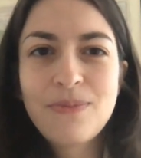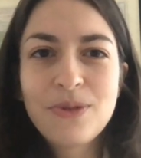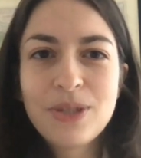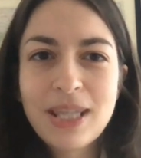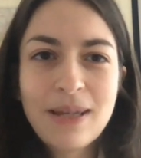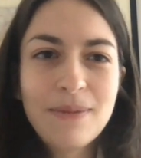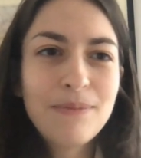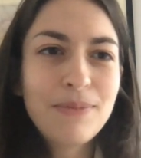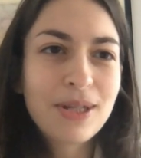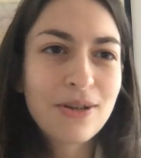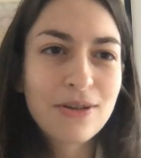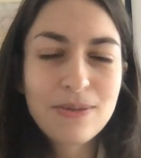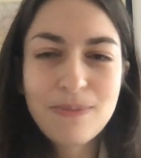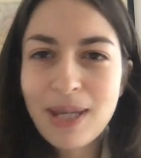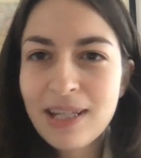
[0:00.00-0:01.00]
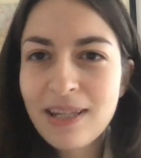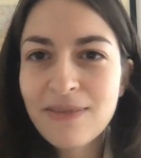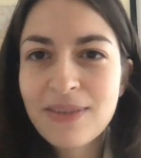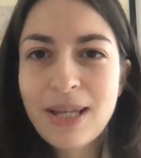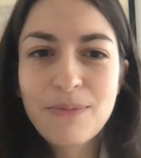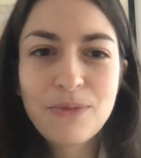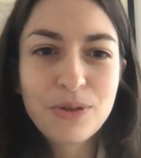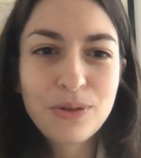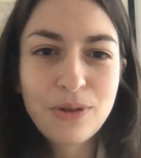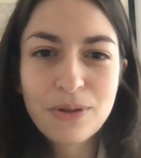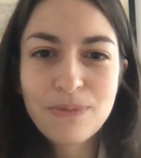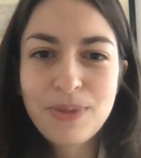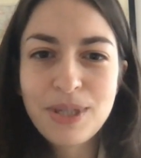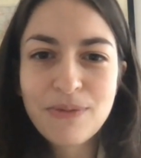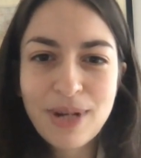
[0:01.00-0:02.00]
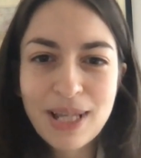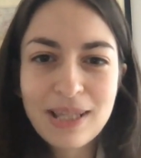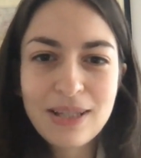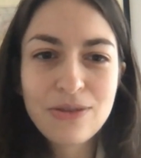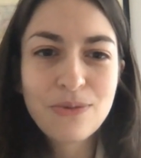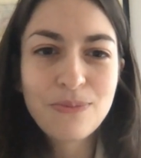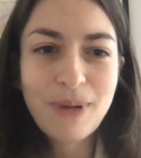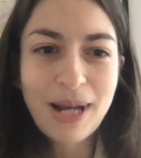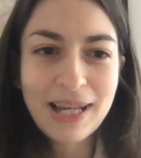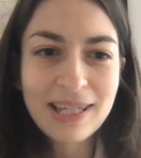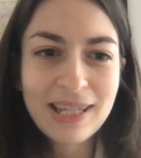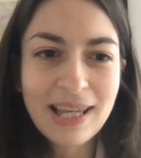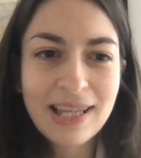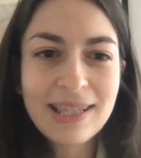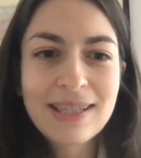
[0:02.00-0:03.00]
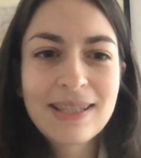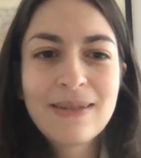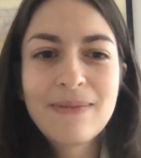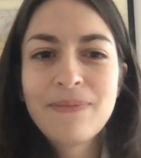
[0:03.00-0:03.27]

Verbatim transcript: with them because many of them would not be ready to buy yet.